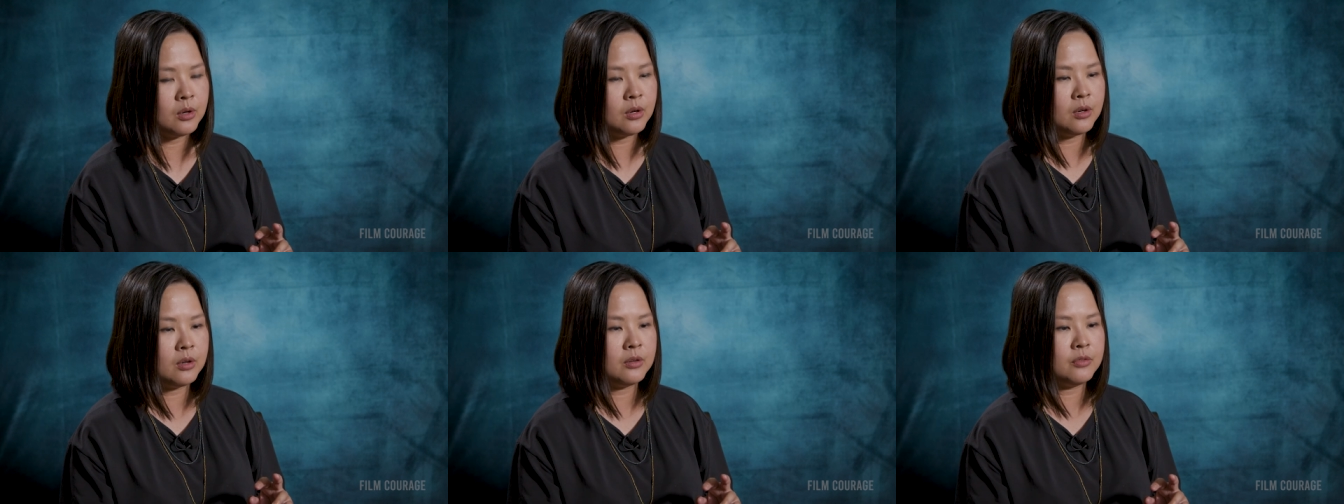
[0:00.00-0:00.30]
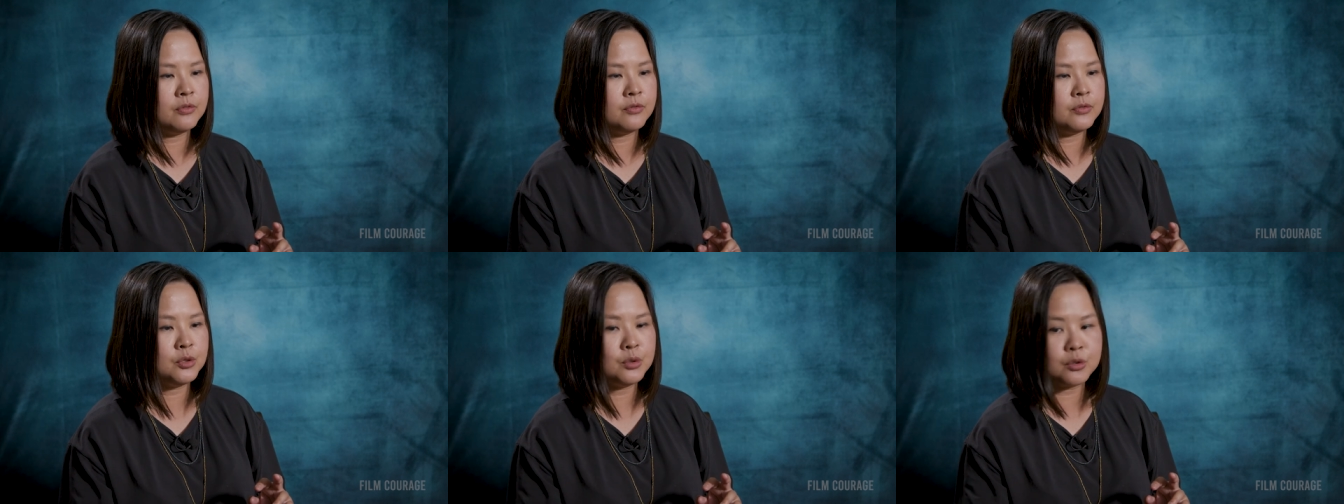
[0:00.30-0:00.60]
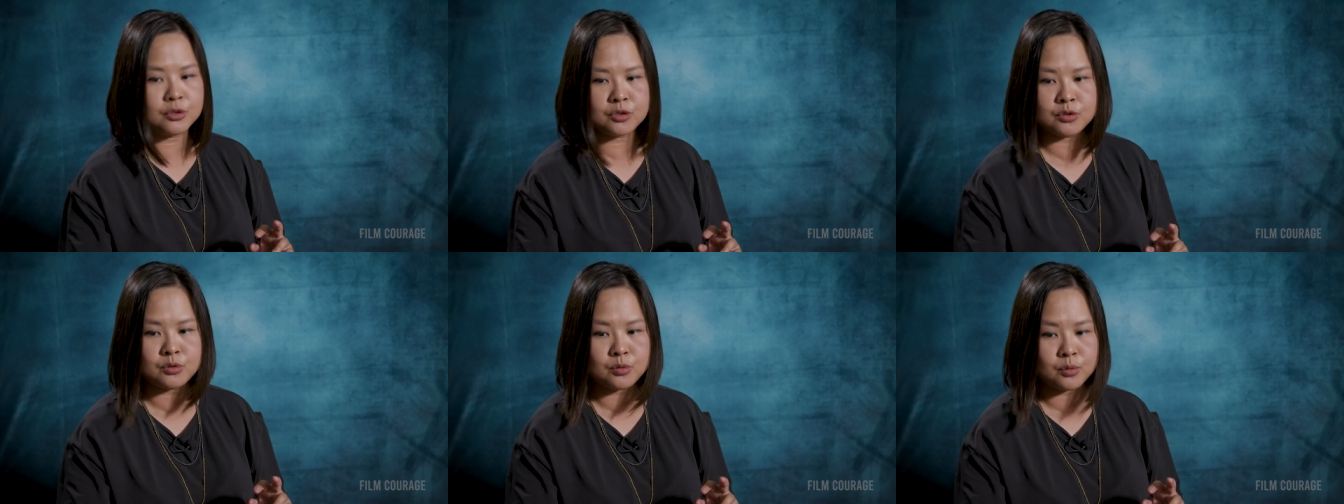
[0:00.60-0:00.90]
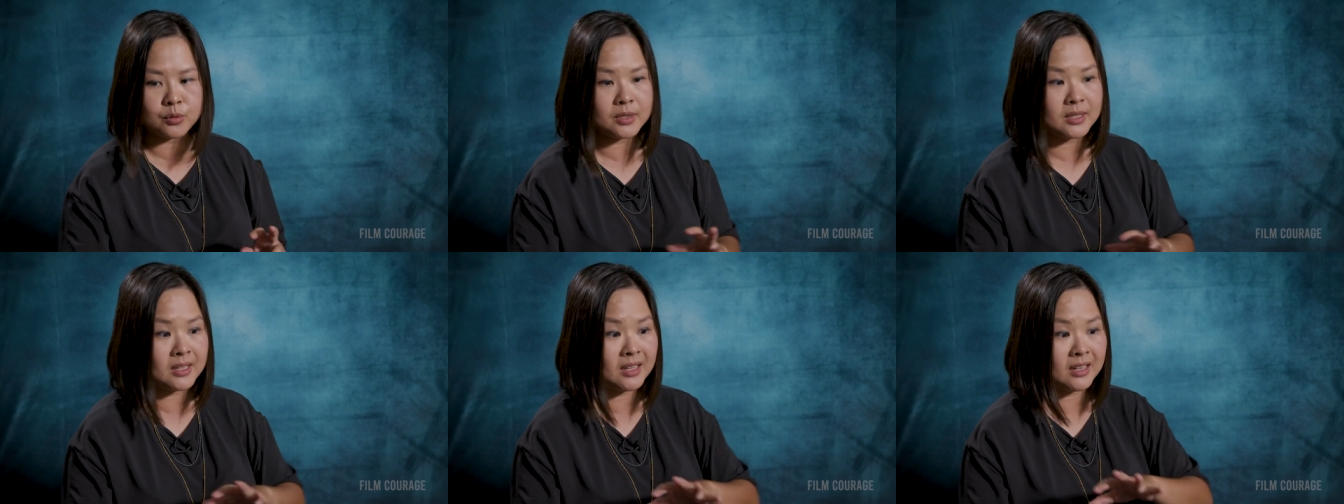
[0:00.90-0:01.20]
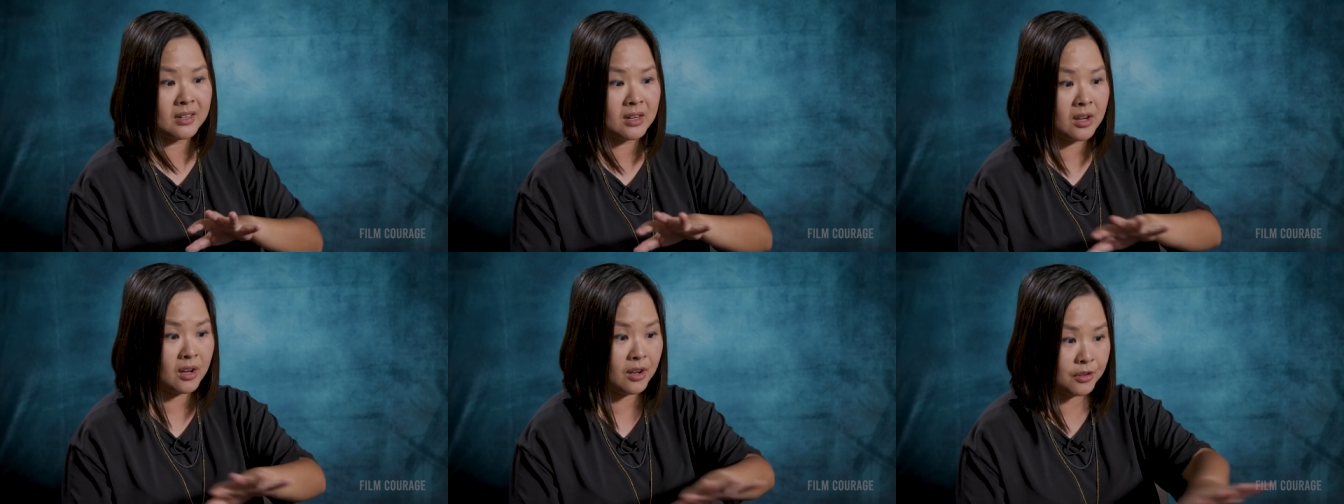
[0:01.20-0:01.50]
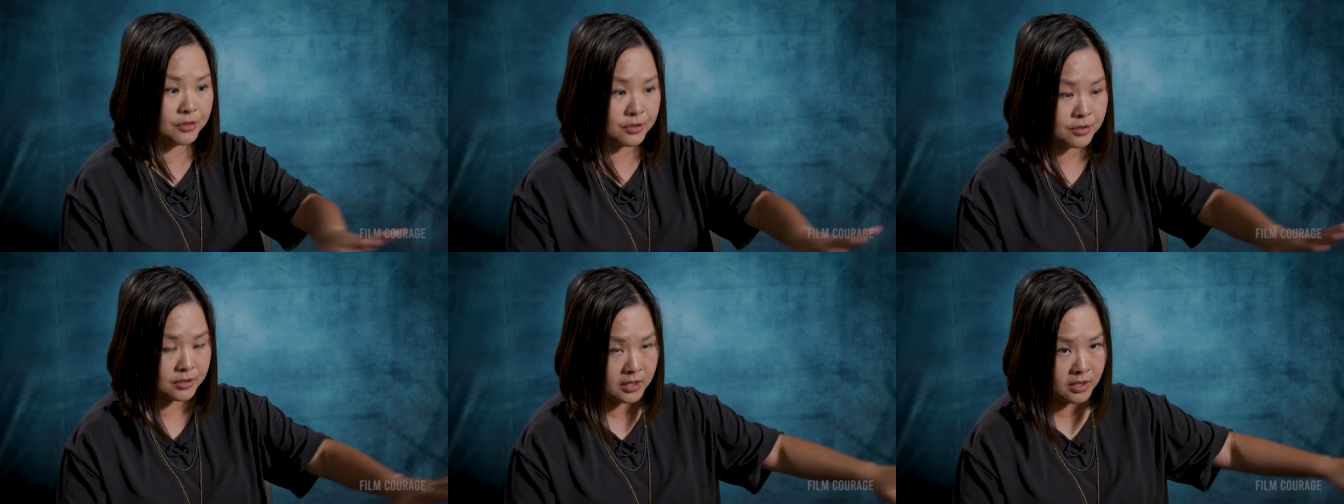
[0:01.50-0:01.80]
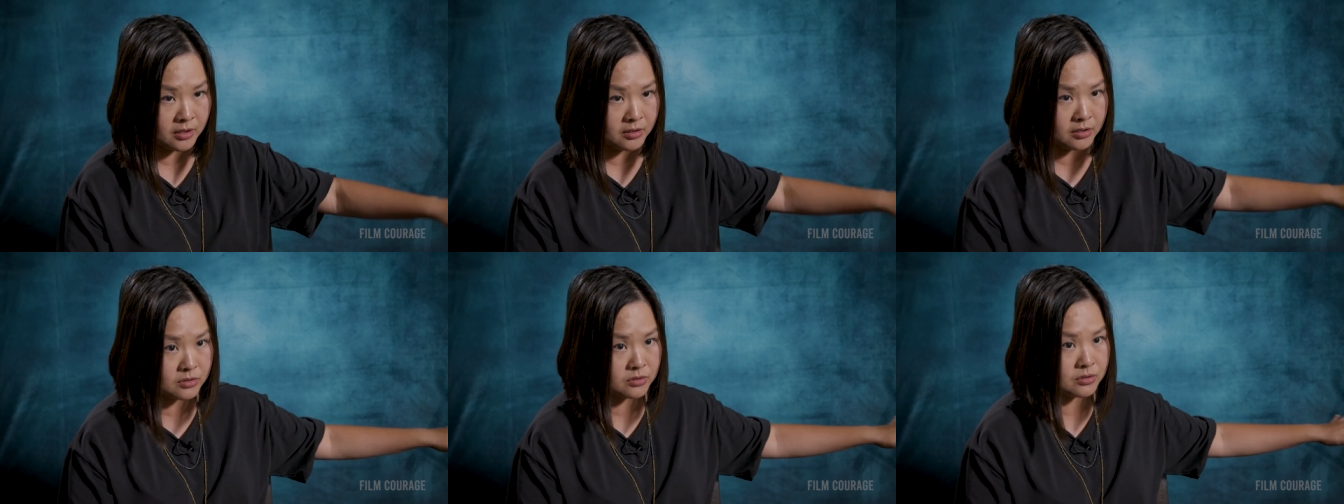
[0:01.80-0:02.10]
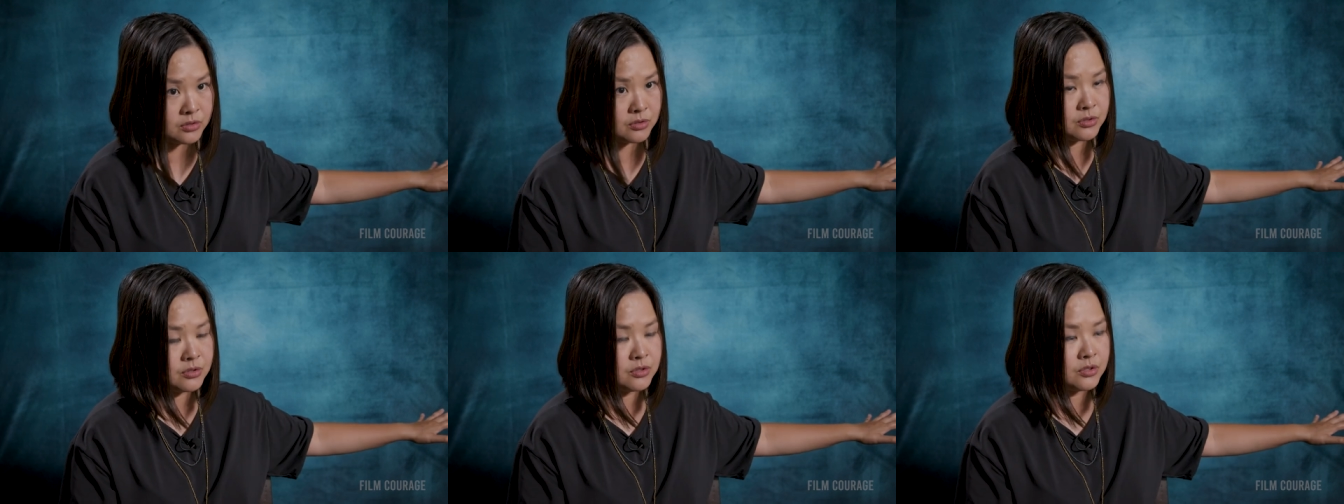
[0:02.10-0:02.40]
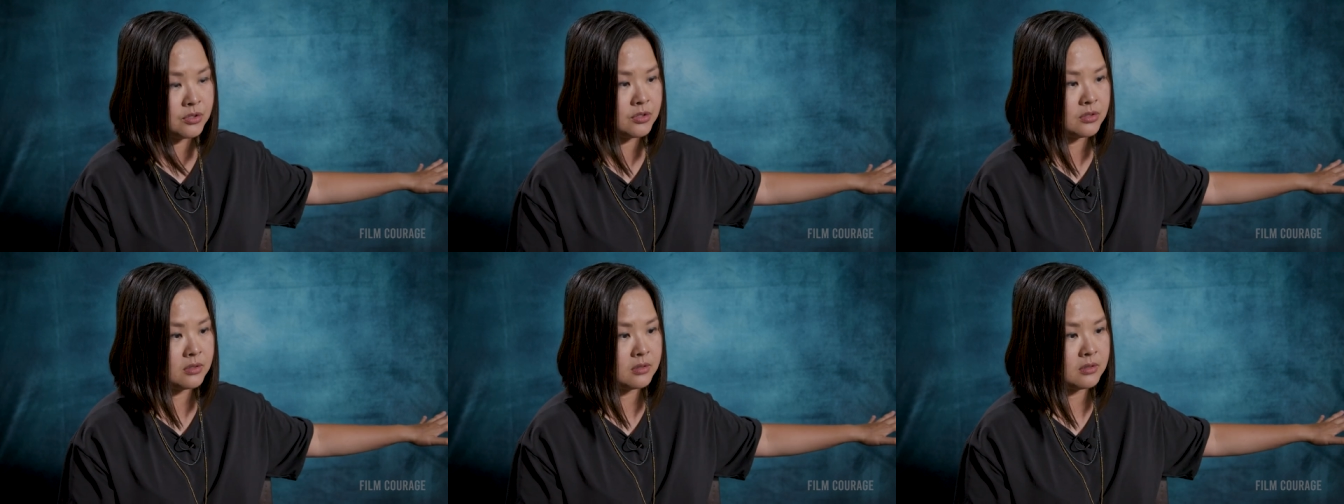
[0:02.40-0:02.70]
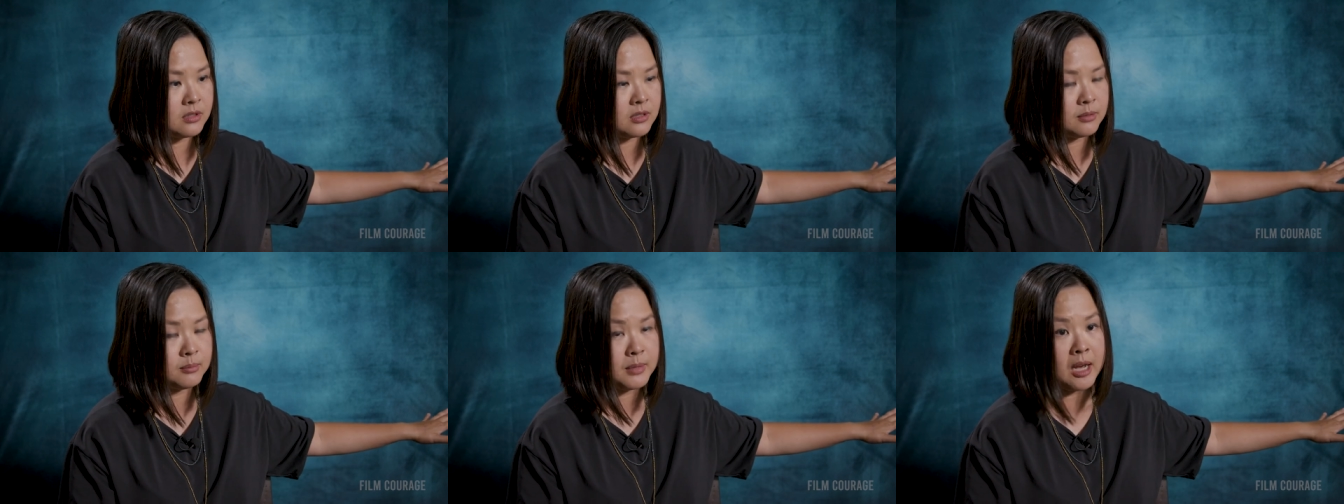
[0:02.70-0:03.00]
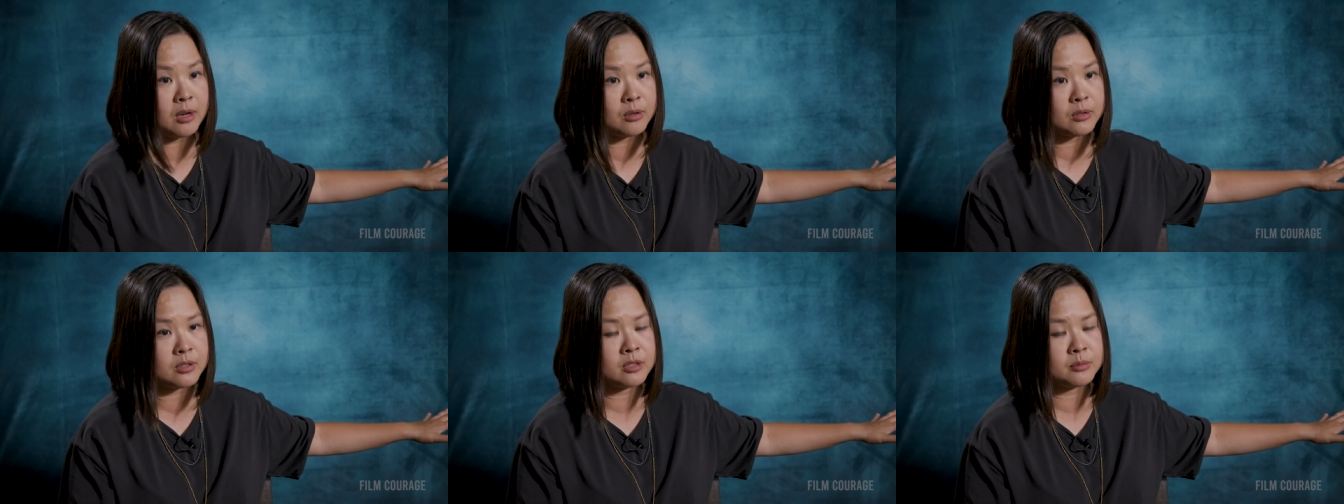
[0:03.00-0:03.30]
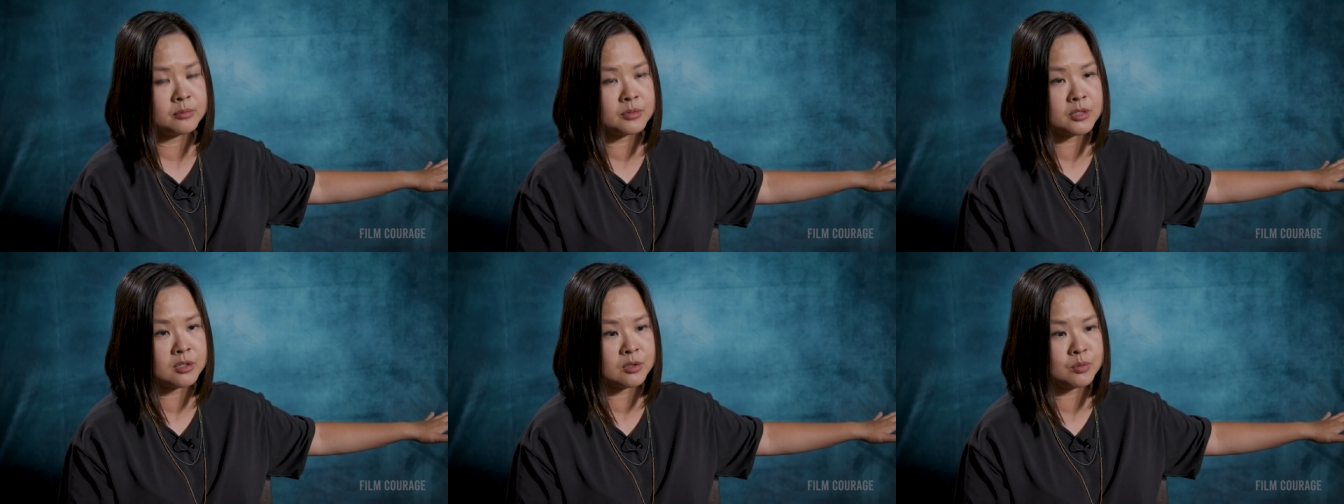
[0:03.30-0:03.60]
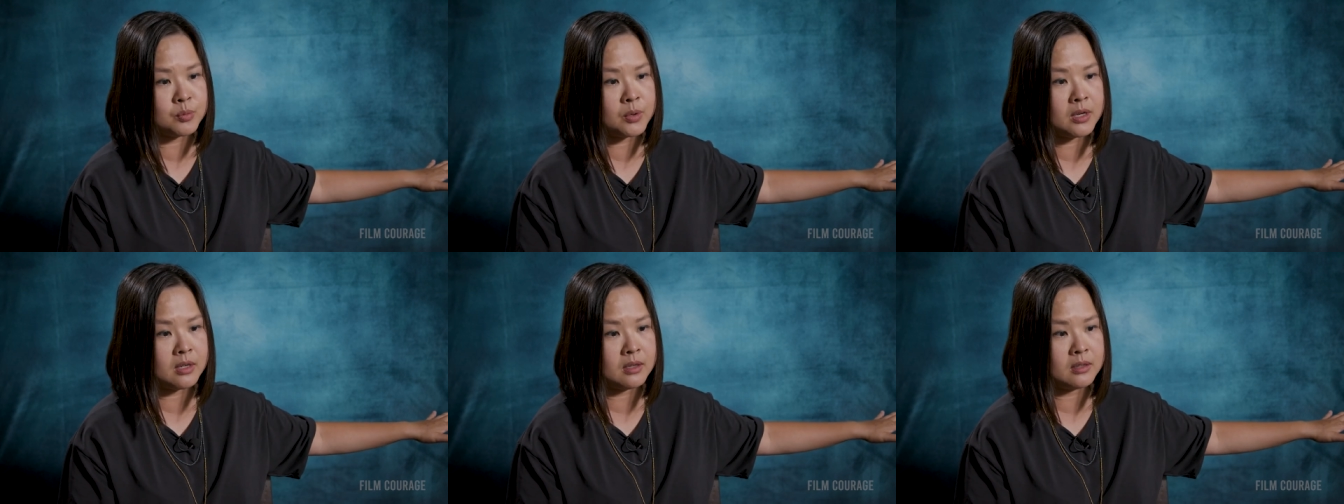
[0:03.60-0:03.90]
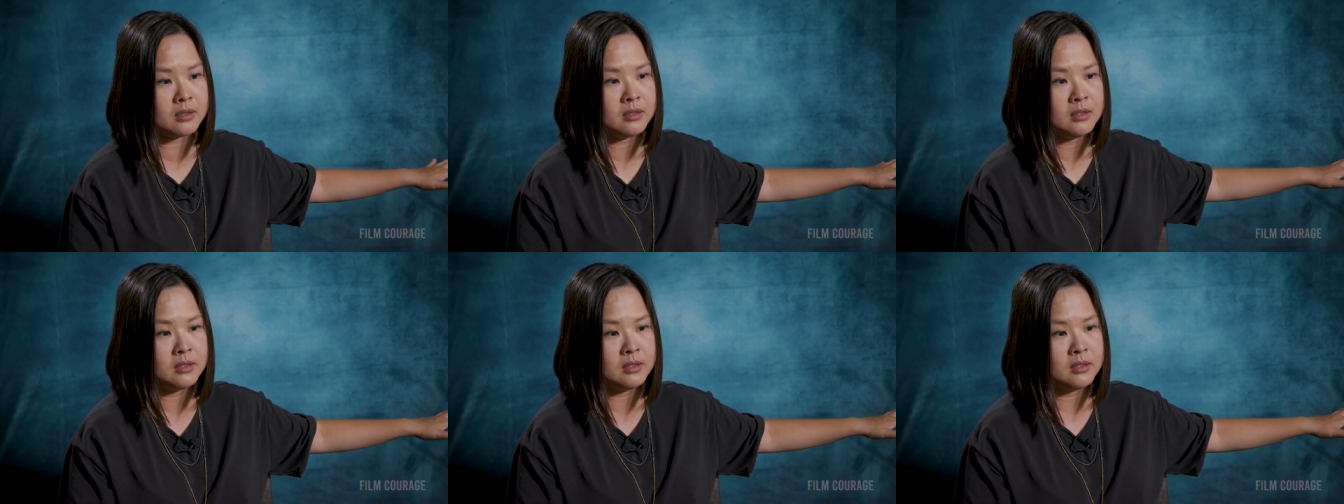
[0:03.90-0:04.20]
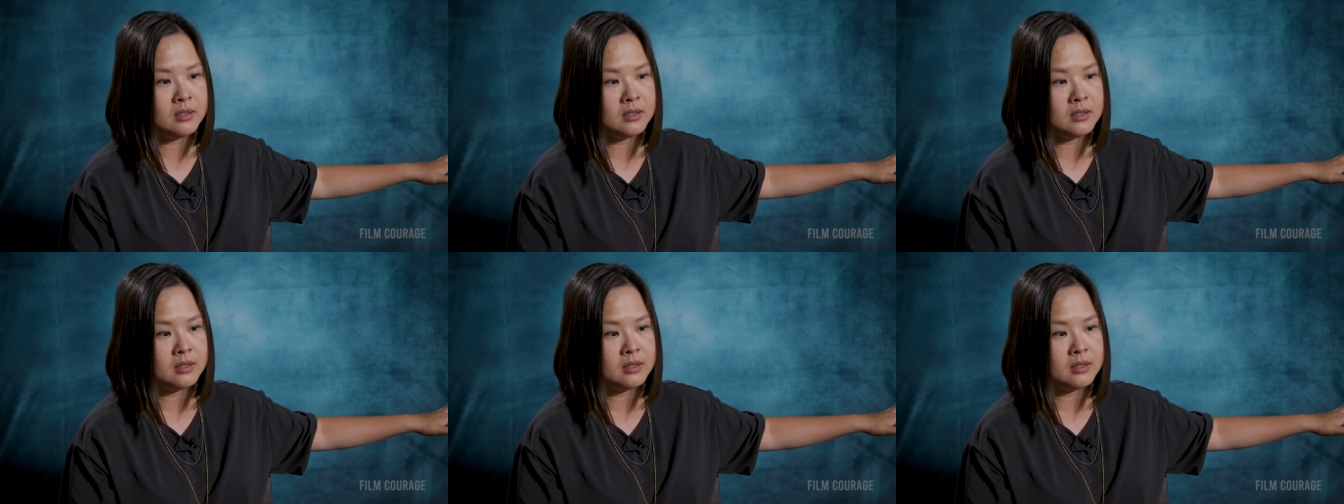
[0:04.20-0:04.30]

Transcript: of your story and other characters' um, outcomes as well